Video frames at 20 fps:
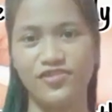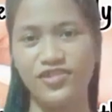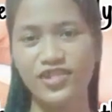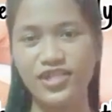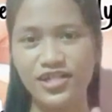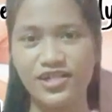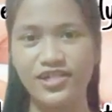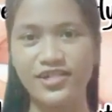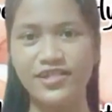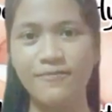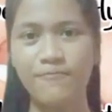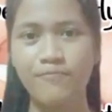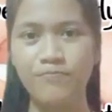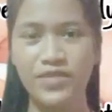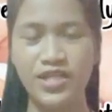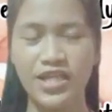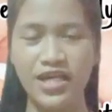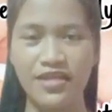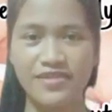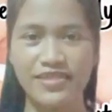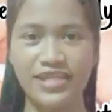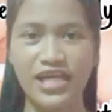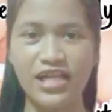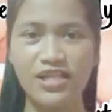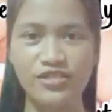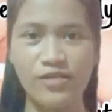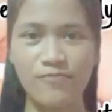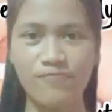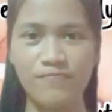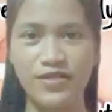Third,
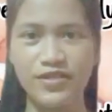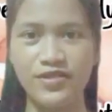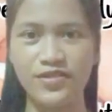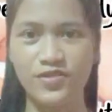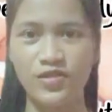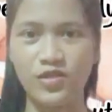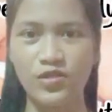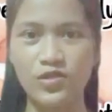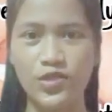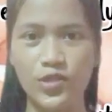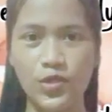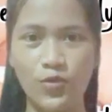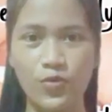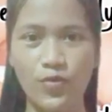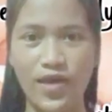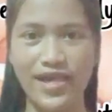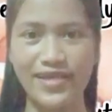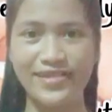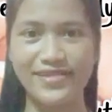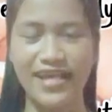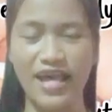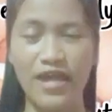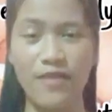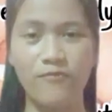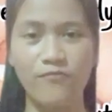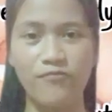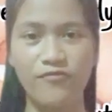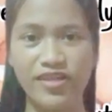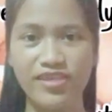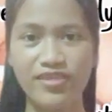tell the person to rest and
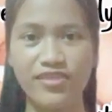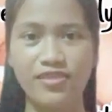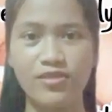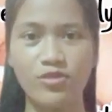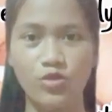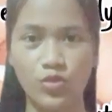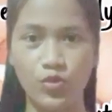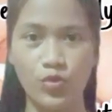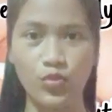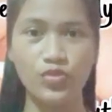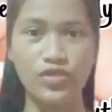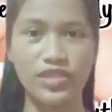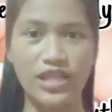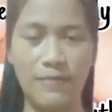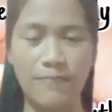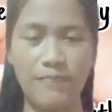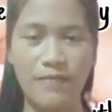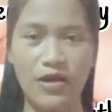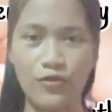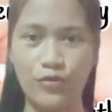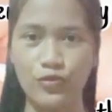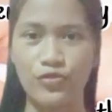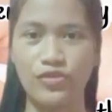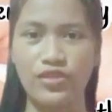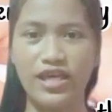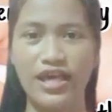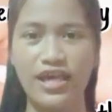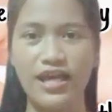breathe through the mouth.